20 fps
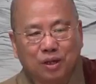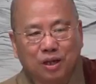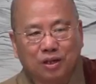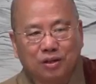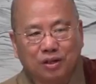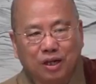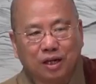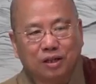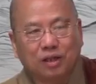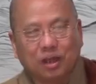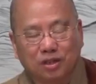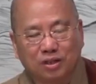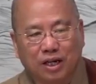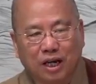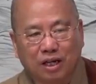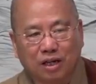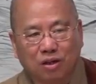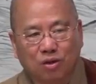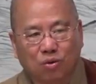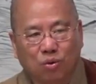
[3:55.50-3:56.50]
with it, take the
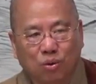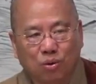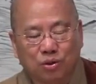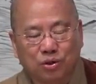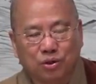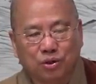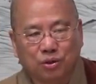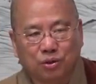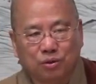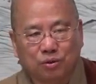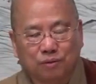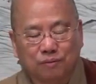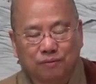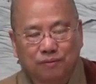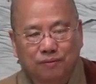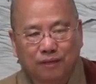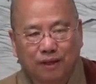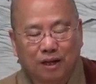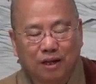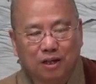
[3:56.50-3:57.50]
second course too.
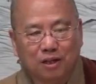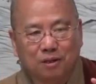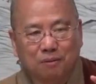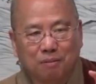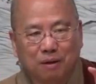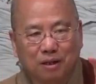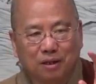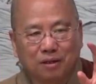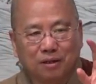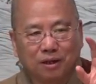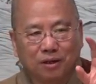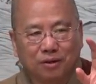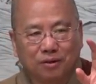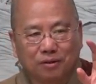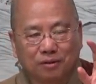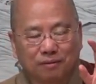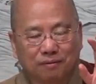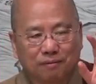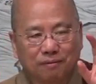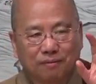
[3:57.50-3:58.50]
That is
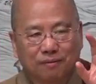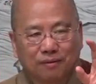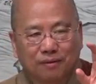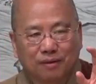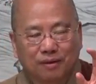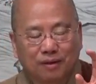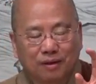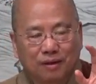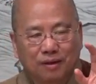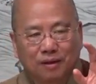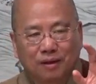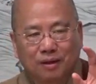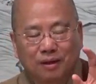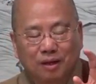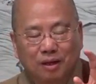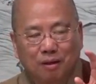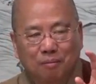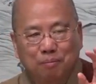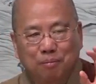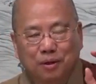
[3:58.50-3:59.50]
meditation.
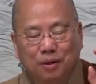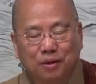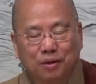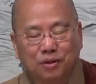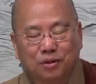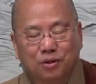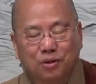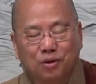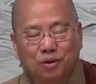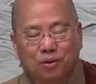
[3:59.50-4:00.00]
Because you